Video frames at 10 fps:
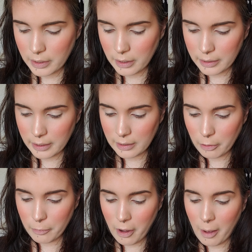Make it a
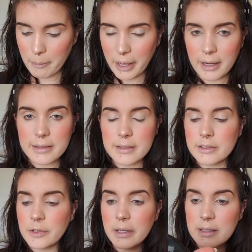little compact
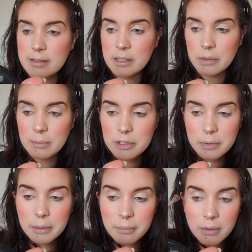so I can see what I'm
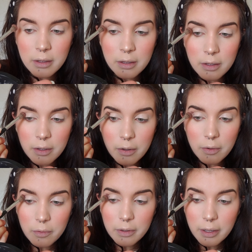doing.
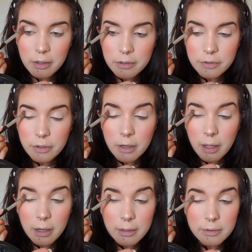Okay, you're just gonna
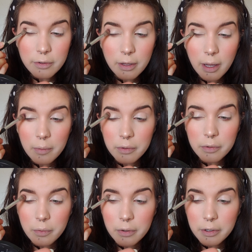add it to the outer
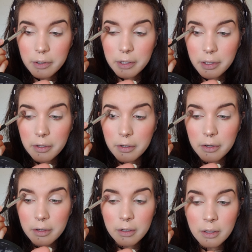corner
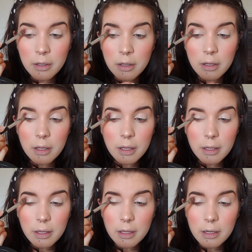here
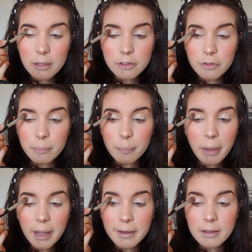and get it, just
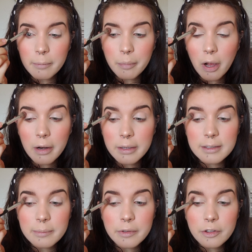pack in the product
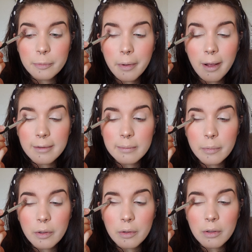as much as
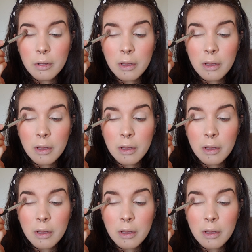possible.